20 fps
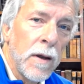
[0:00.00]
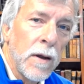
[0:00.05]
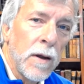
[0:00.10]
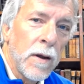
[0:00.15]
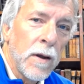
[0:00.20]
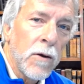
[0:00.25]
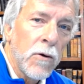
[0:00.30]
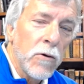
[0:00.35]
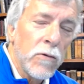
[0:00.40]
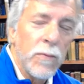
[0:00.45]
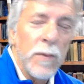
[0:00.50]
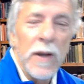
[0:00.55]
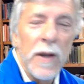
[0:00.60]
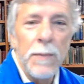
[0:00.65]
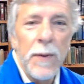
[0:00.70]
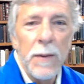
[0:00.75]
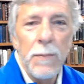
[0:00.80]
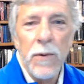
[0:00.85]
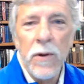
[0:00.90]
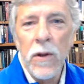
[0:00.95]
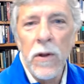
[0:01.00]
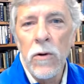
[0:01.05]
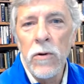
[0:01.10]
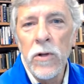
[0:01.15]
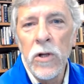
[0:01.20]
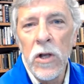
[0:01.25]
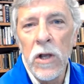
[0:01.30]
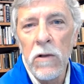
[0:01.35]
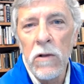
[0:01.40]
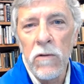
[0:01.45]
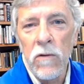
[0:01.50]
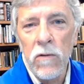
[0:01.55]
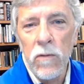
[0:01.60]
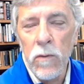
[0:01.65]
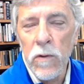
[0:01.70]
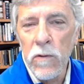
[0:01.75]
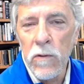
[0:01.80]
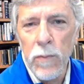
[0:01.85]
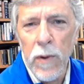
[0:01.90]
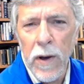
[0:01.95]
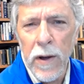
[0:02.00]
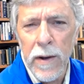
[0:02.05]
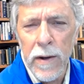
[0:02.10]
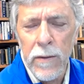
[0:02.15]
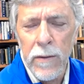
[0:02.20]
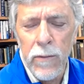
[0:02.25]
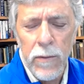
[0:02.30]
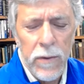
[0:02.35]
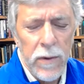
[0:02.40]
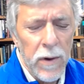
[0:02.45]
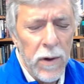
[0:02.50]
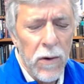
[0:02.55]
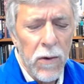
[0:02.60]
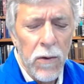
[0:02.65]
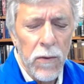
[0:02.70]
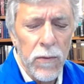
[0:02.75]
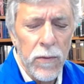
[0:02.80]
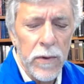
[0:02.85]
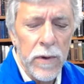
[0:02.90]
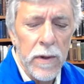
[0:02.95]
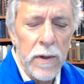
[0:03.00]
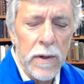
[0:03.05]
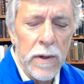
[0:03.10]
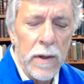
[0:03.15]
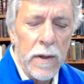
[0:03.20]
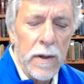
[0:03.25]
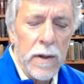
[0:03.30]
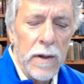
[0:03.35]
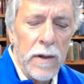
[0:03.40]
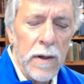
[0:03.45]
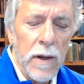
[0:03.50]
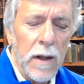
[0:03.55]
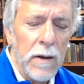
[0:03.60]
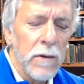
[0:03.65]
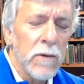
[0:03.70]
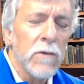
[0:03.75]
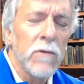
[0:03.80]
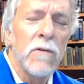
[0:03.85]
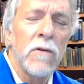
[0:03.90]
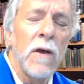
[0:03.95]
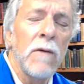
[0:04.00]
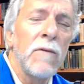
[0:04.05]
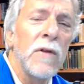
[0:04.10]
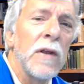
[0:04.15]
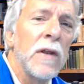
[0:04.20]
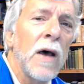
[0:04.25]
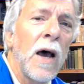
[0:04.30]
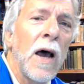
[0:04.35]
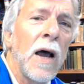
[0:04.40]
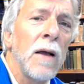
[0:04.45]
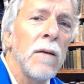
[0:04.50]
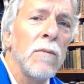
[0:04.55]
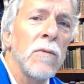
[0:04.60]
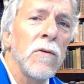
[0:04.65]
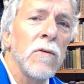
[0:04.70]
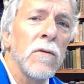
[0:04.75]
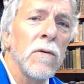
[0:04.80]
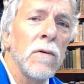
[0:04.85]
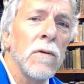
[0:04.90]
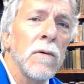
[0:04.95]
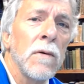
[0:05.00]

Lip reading: course, many people know Jesus responded, well, no, not until 7 times,